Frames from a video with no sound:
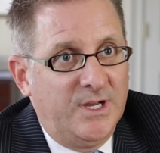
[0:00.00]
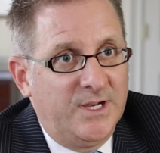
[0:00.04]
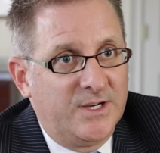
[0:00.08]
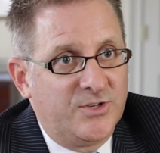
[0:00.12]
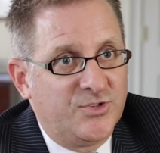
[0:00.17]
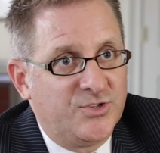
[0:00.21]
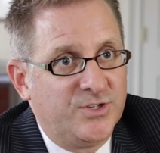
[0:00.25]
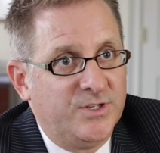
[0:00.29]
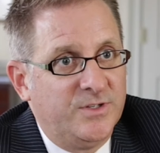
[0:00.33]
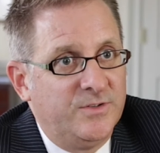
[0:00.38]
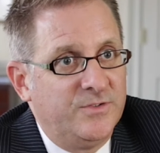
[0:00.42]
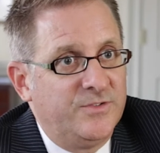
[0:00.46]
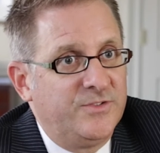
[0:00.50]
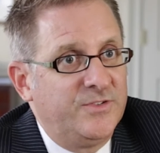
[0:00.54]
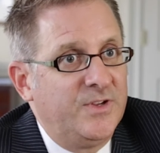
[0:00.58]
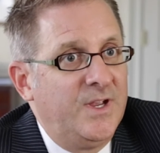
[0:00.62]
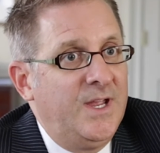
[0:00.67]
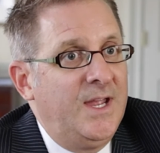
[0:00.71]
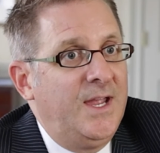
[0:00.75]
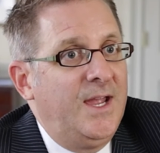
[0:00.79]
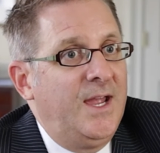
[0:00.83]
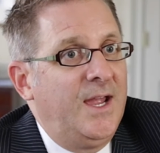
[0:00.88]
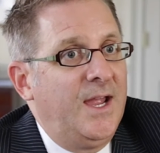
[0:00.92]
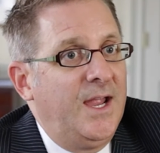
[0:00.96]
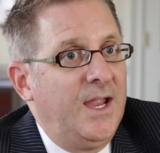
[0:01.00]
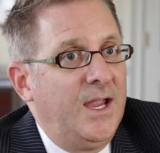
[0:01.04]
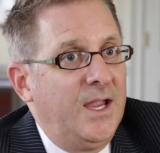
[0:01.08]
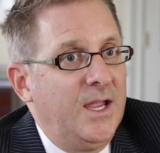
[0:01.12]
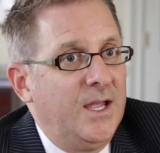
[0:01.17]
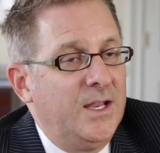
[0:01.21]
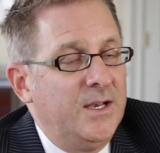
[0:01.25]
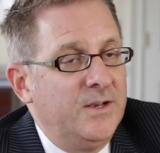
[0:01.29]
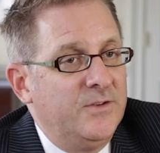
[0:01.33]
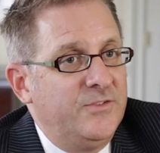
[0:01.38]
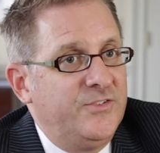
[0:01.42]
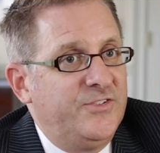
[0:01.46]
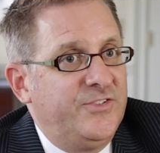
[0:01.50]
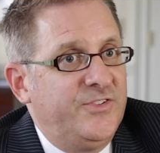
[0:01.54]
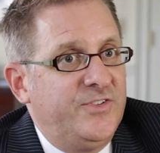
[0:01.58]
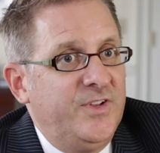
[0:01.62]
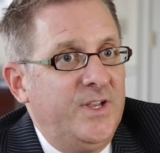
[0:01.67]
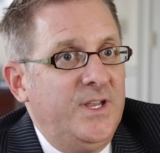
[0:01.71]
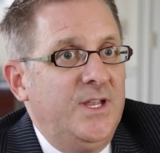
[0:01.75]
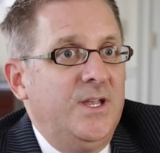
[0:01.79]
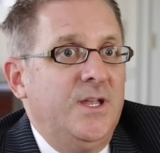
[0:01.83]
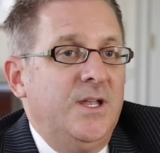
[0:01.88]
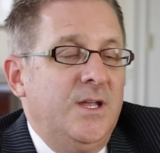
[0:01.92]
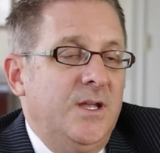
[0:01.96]
elections and
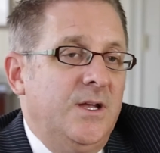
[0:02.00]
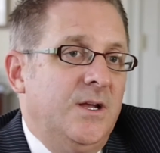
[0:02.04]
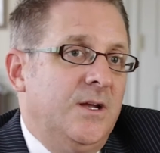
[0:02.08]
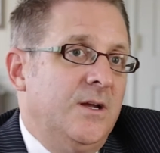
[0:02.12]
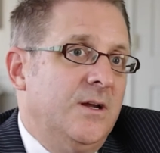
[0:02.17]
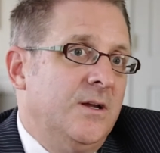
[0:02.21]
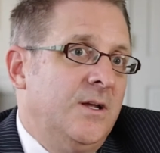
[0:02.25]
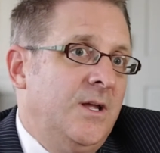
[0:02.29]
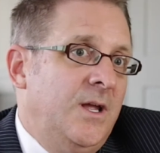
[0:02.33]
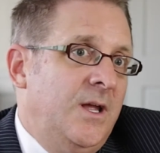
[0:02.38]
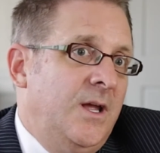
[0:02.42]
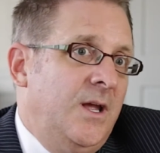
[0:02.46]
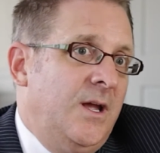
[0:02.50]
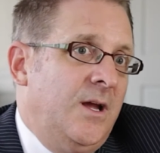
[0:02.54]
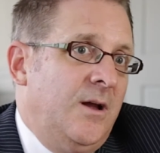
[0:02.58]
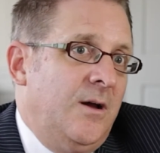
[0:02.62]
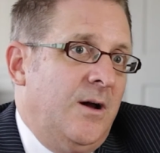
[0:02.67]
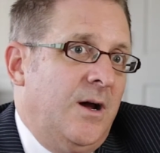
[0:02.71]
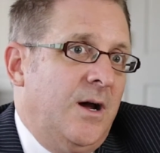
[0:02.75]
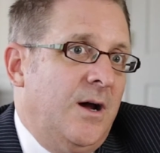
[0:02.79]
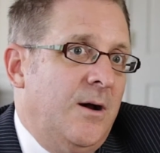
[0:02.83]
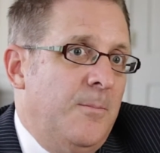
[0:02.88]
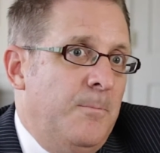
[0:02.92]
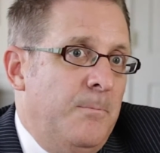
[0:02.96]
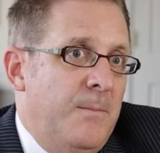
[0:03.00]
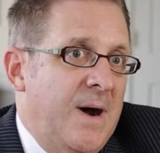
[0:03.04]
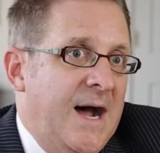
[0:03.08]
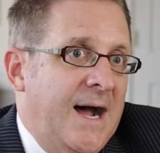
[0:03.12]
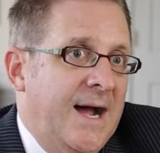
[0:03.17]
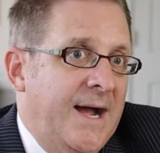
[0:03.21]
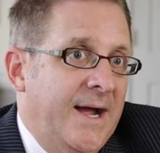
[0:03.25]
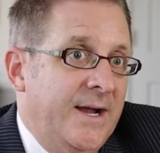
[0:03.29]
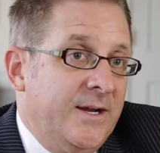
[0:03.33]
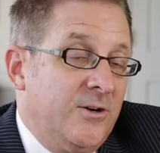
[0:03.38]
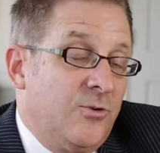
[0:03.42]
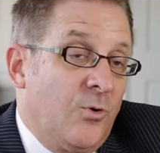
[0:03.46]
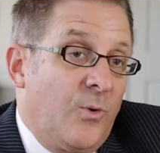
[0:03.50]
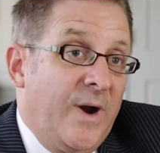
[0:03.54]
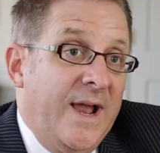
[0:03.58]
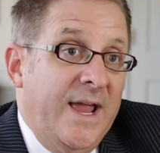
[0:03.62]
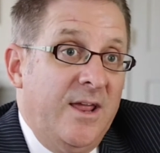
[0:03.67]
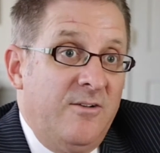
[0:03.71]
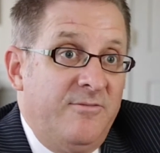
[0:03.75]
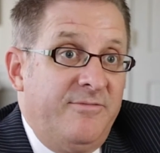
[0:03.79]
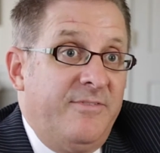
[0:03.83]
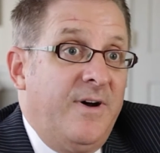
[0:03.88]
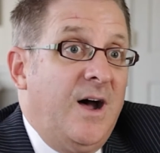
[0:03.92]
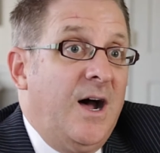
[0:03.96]
seeing my
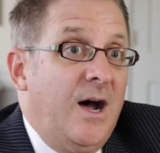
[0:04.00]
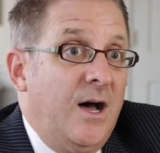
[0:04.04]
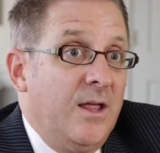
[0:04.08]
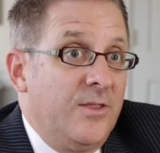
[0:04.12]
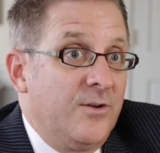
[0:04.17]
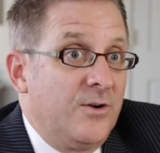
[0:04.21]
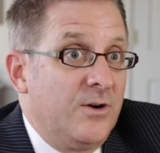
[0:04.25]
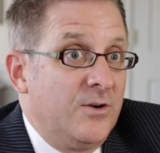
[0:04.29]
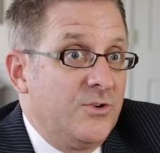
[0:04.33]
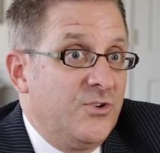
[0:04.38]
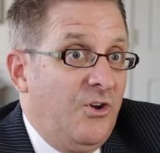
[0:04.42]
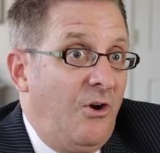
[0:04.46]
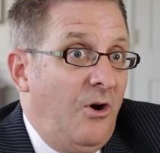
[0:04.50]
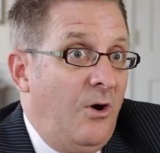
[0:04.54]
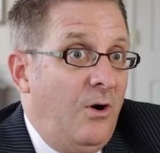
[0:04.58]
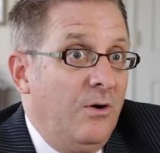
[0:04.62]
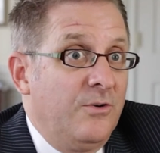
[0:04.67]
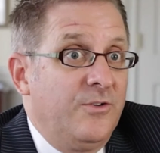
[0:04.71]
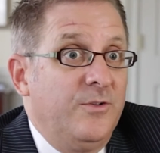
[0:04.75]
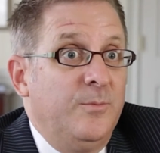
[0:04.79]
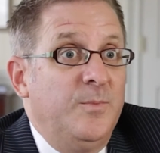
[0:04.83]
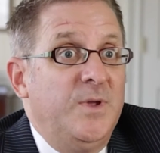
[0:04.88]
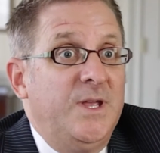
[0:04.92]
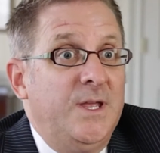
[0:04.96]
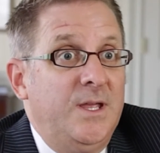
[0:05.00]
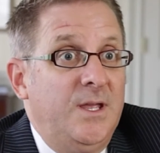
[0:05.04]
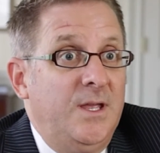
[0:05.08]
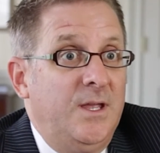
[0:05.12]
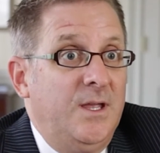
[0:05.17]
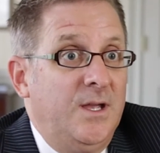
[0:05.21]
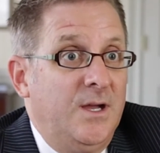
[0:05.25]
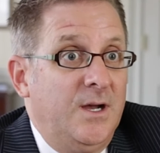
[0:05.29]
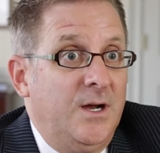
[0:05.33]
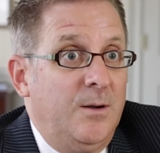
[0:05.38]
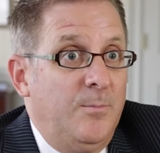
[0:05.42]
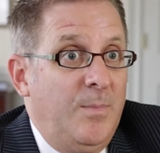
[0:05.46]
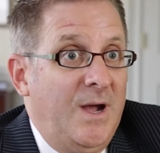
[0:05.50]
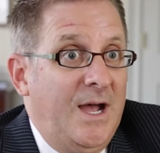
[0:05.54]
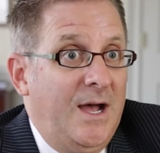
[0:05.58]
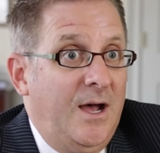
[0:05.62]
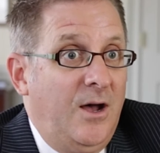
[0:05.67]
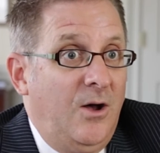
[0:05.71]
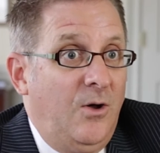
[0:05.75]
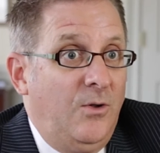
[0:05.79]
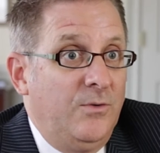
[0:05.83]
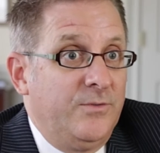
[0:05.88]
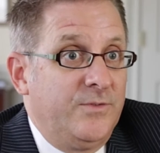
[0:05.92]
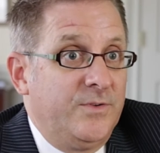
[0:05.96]
grandfather talk to me
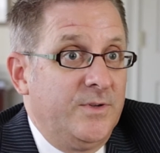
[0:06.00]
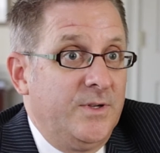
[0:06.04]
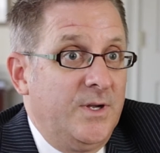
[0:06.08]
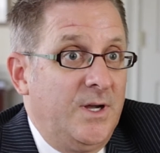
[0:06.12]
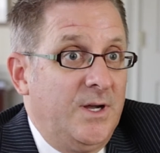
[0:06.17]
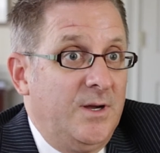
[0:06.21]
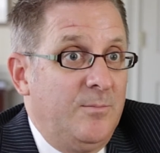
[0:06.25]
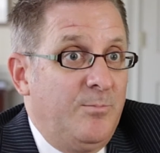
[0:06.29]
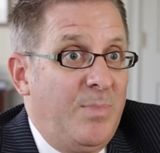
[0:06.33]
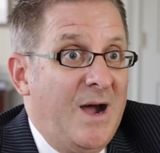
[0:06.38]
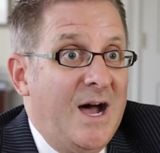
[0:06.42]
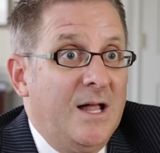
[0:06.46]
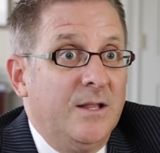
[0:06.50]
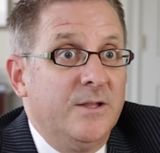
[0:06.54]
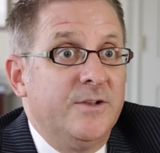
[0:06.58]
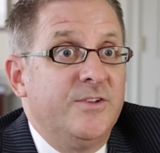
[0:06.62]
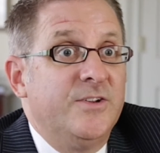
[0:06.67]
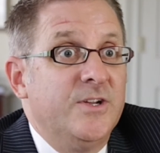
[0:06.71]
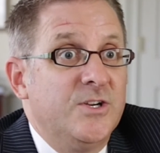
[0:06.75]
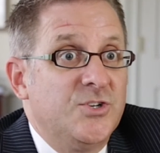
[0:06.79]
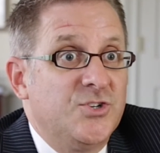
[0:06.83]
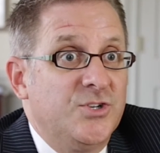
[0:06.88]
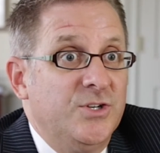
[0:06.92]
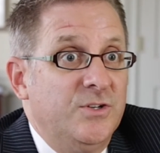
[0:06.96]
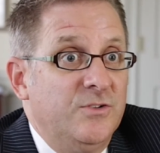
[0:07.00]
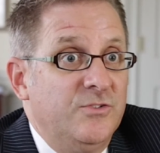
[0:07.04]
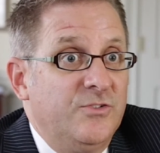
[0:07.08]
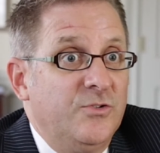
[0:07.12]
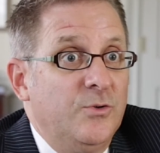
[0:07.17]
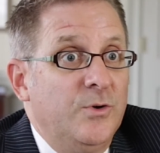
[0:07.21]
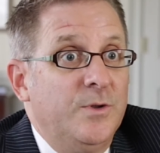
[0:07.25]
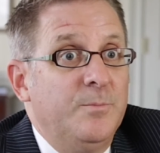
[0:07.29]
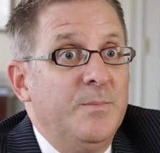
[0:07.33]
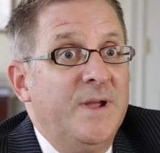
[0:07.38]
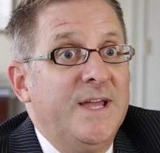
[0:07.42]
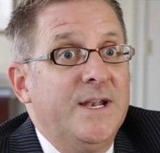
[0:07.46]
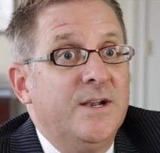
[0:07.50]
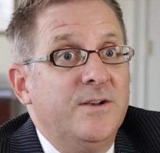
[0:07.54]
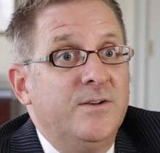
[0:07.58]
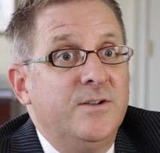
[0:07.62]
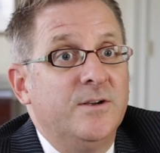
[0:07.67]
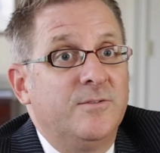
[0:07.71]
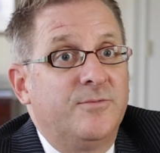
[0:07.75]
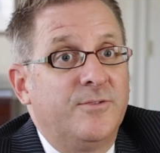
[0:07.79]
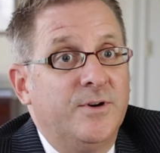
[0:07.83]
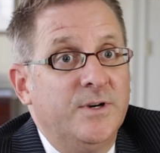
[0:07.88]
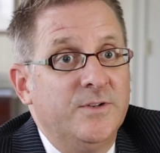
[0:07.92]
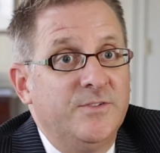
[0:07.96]
about politicians who had made a
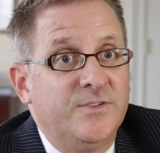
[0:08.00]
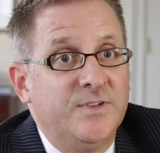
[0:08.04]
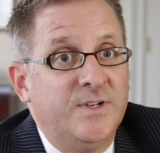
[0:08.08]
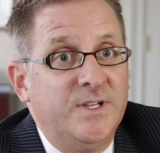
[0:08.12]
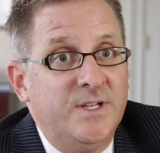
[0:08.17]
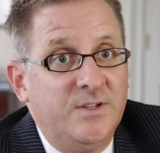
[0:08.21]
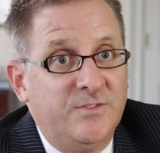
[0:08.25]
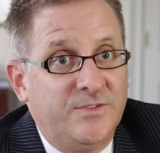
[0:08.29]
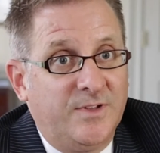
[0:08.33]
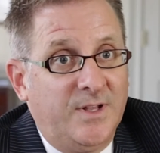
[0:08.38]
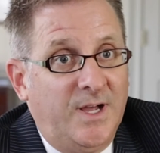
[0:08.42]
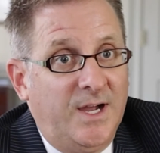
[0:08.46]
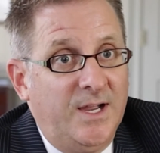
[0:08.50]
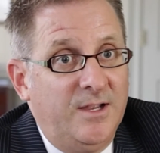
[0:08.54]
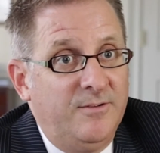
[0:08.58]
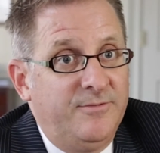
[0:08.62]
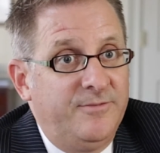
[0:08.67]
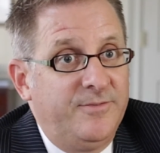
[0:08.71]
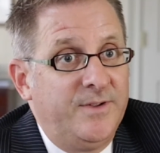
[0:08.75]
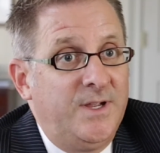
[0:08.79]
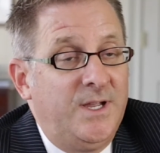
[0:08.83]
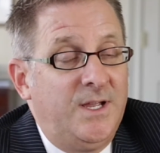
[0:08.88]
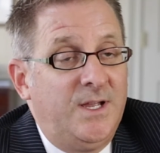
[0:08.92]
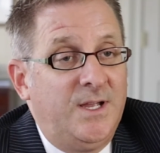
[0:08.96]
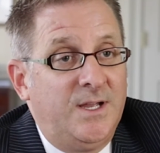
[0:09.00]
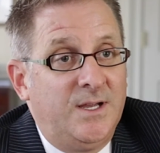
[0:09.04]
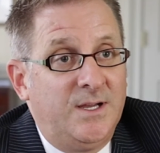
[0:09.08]
difference in his life.